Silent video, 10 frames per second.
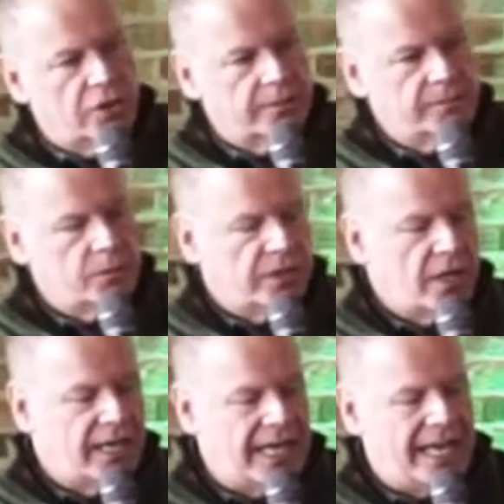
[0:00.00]
we're
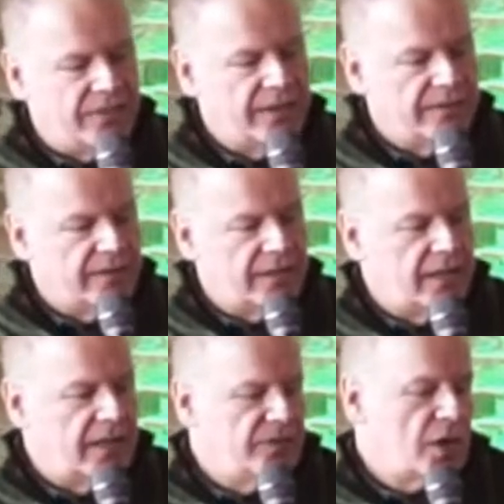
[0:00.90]
not at
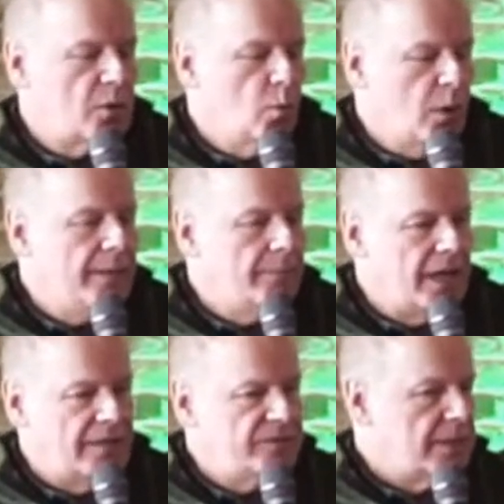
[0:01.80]
the whim
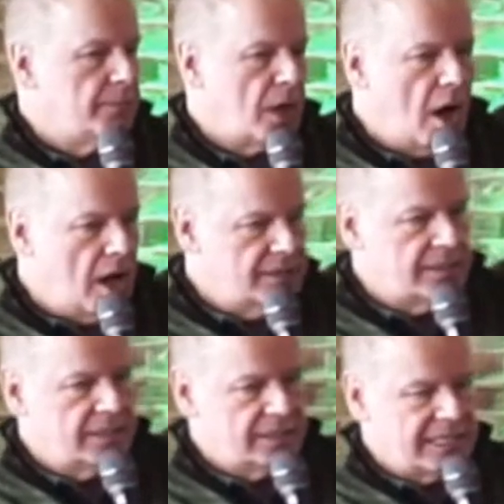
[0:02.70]
of some cause
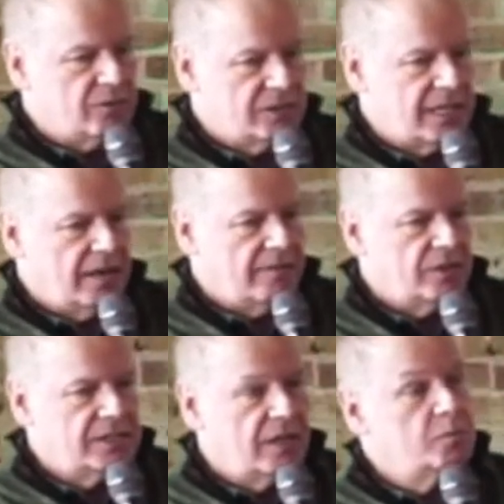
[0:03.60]
that is outside of
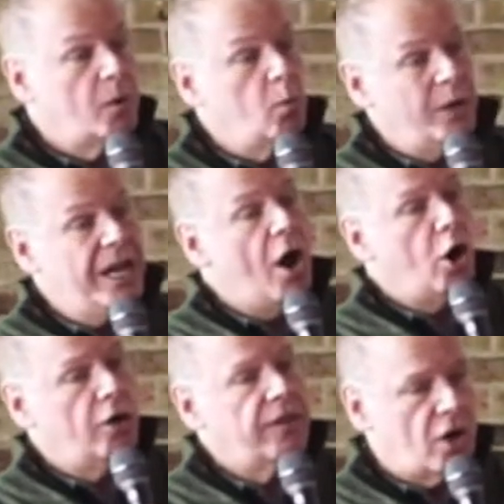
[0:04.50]
ourselves, but we are
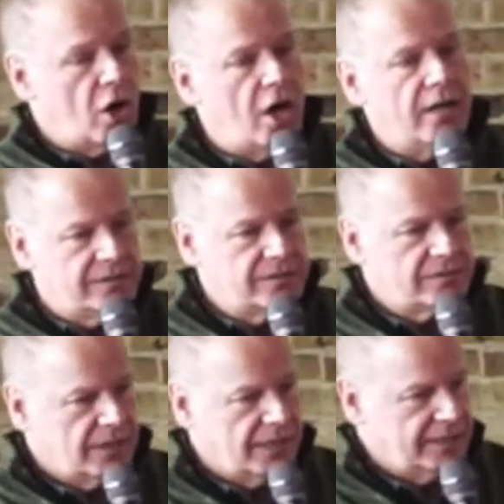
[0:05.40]
the cause,
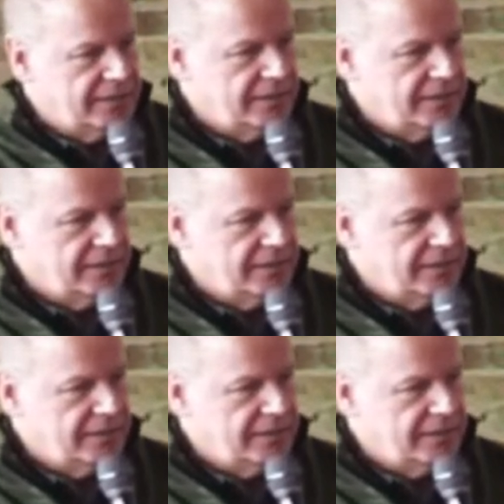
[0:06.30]
right?